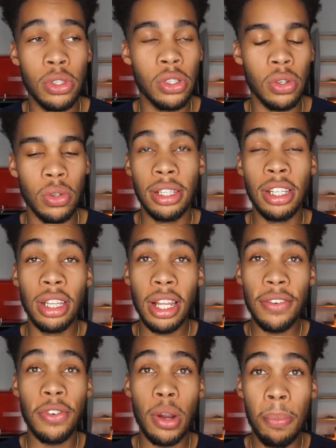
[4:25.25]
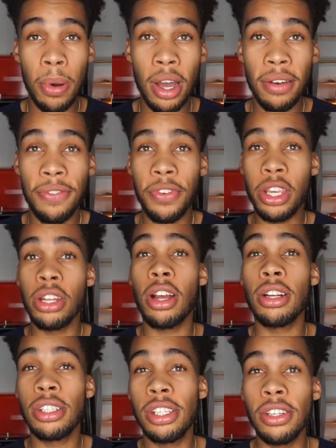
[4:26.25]
to deliver upon feeding her
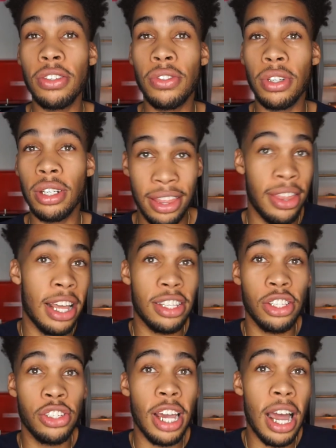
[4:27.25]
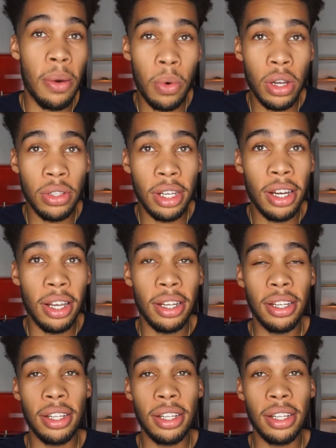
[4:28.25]
children, that's a job well done